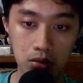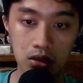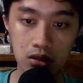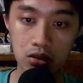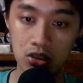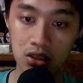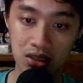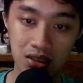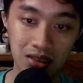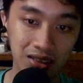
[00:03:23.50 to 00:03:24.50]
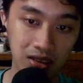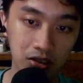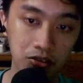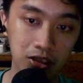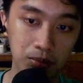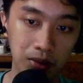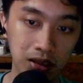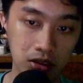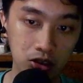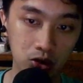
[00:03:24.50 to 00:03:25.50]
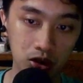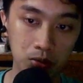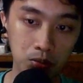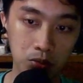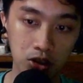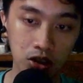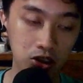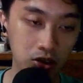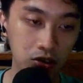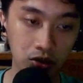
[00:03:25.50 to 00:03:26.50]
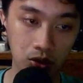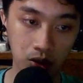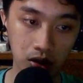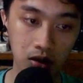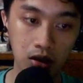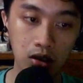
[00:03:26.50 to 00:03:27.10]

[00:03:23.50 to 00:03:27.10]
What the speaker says: there's still enough space to keep production flowing.